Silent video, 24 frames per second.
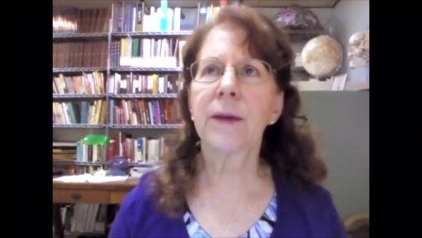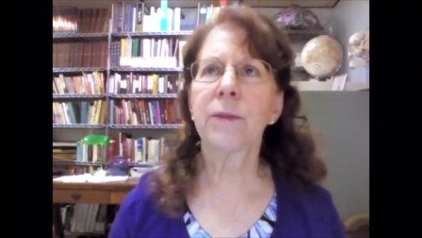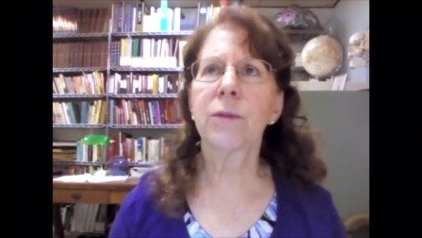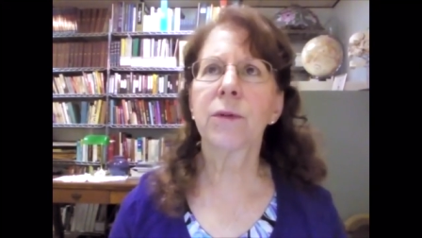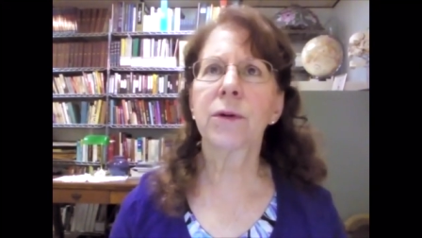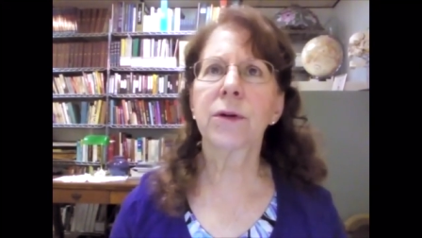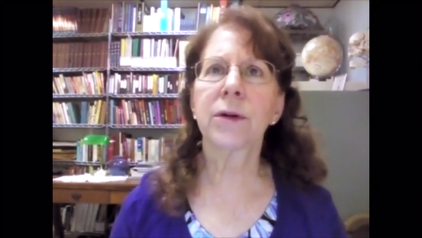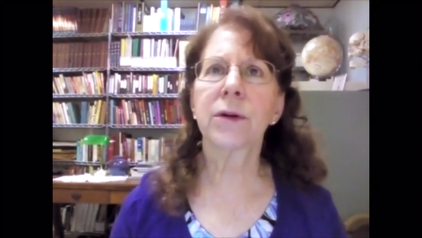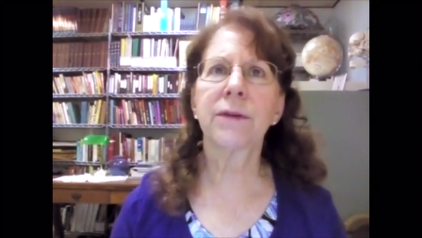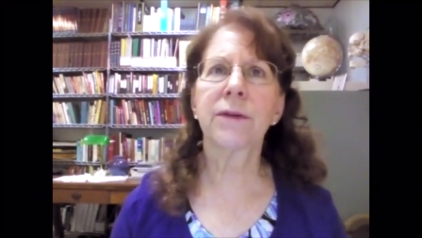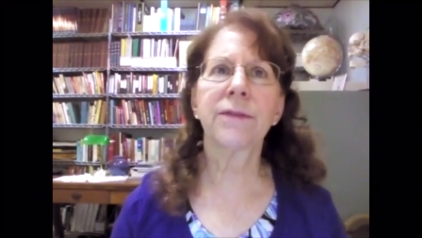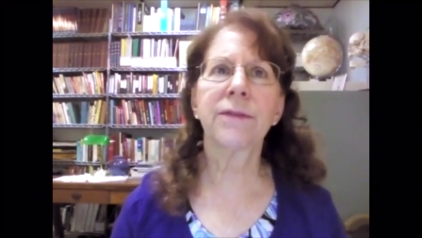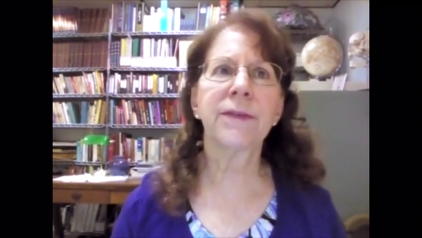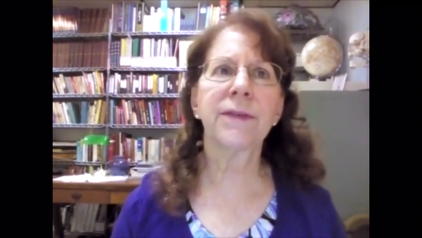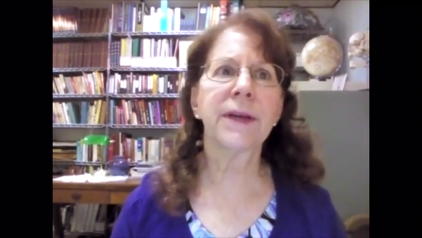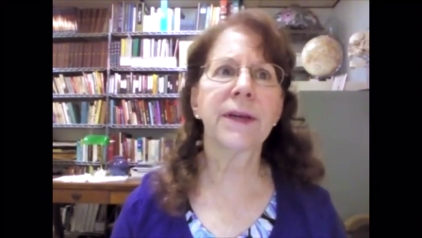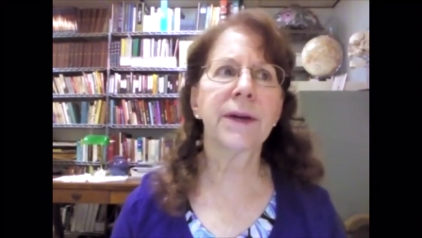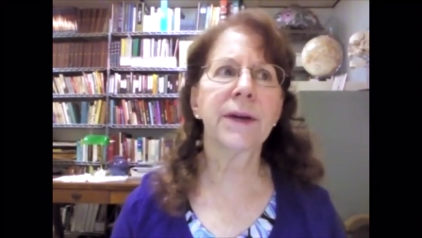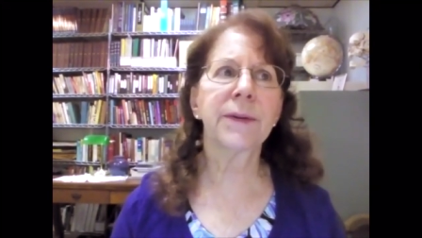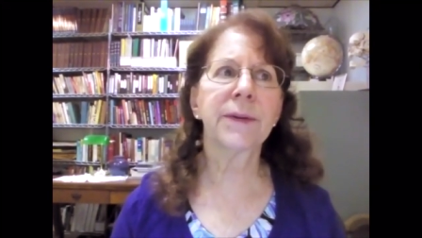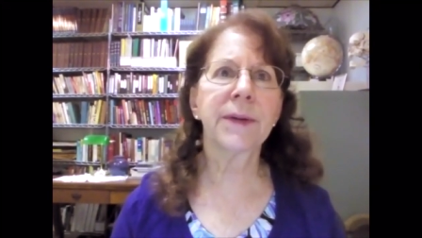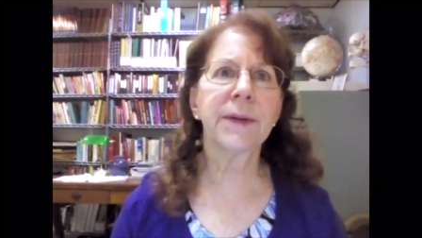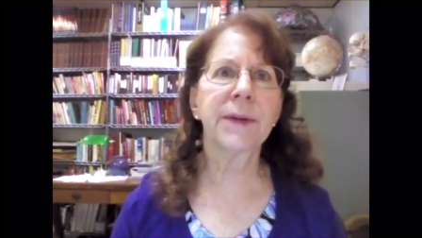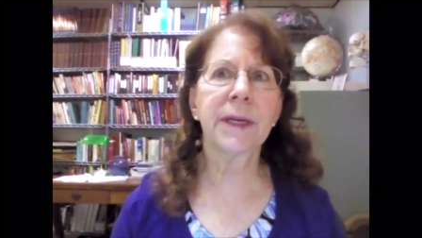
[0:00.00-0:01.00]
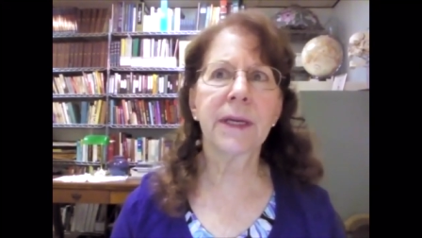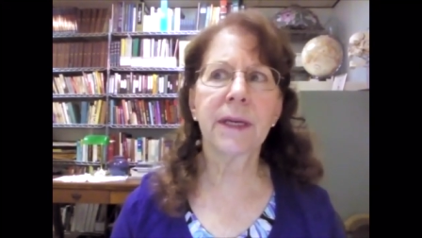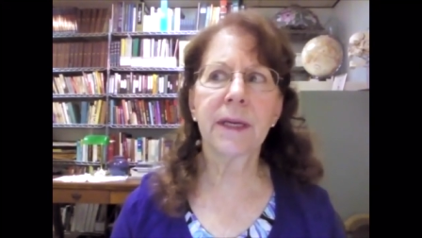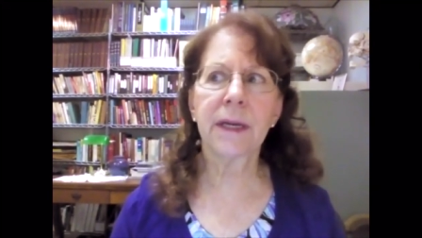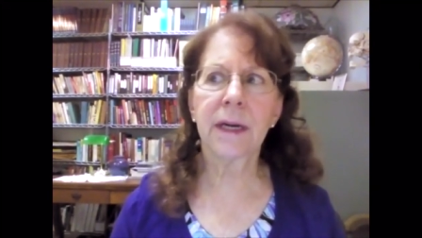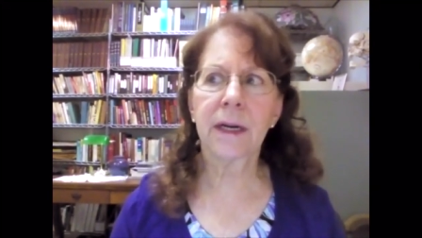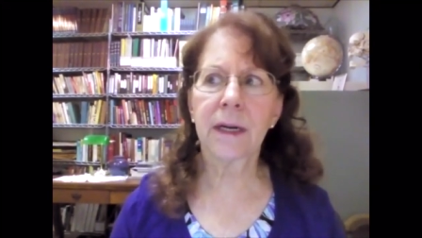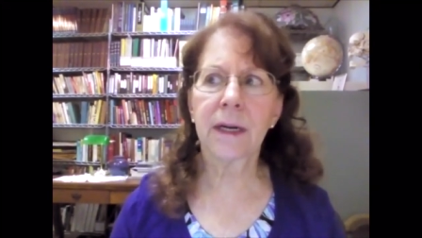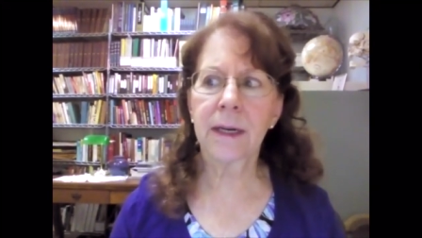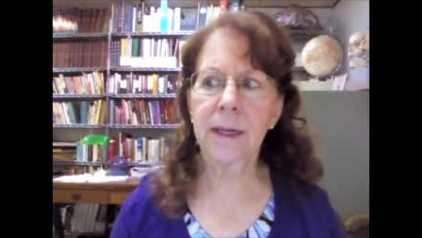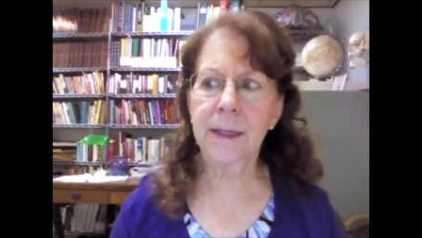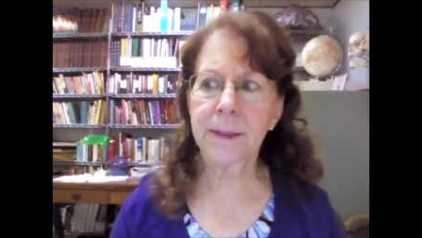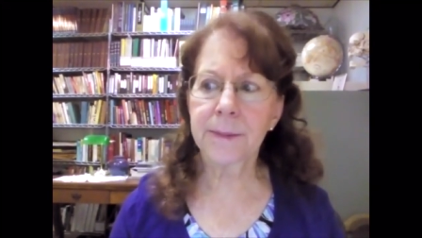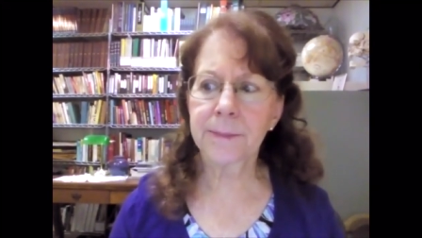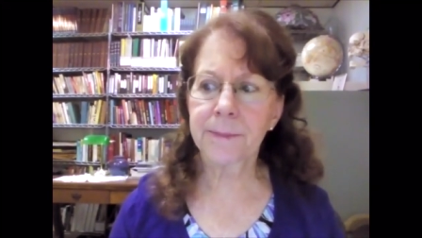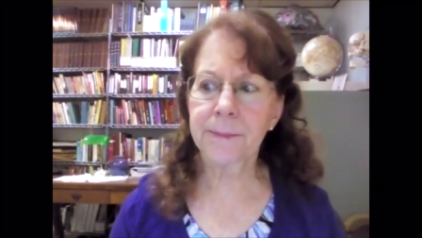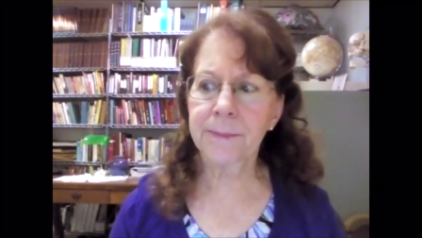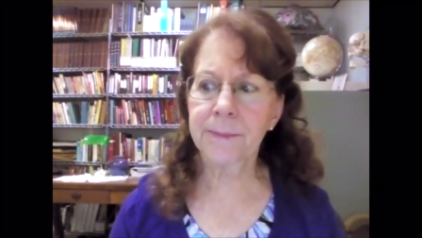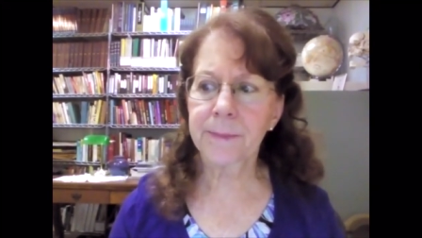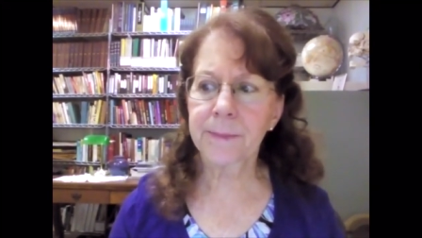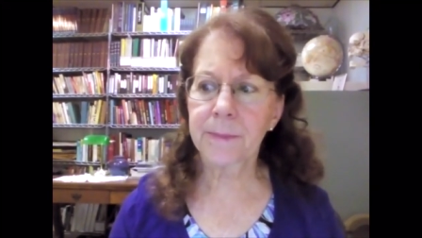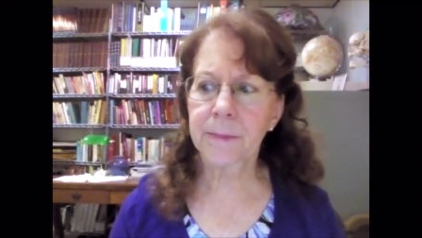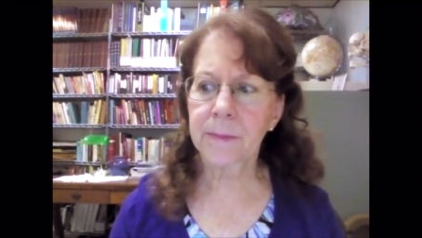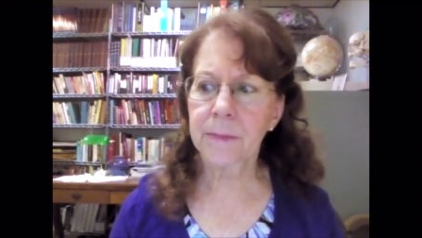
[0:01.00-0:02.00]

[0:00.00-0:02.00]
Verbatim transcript: were very um,